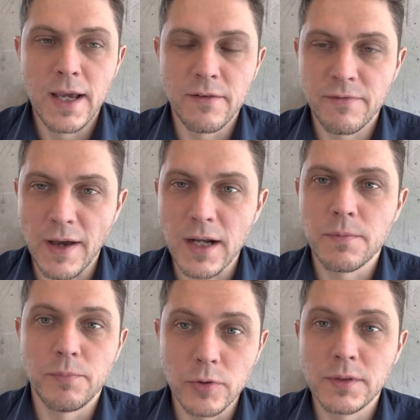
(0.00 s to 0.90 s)
In
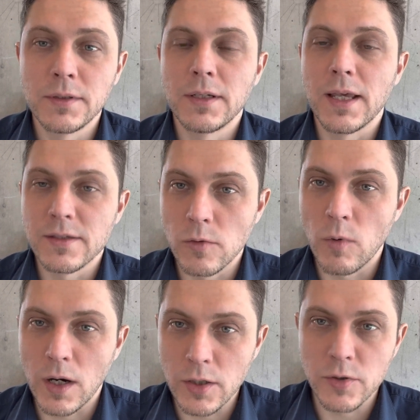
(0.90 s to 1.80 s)
fact, Putin is the
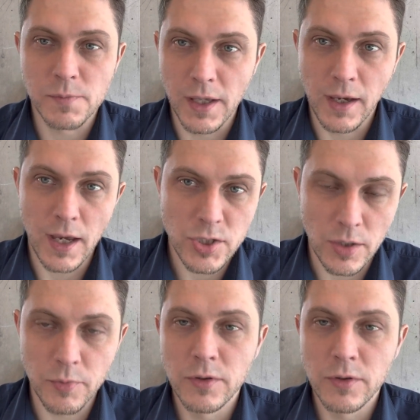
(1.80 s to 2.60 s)
one who's playing catch up.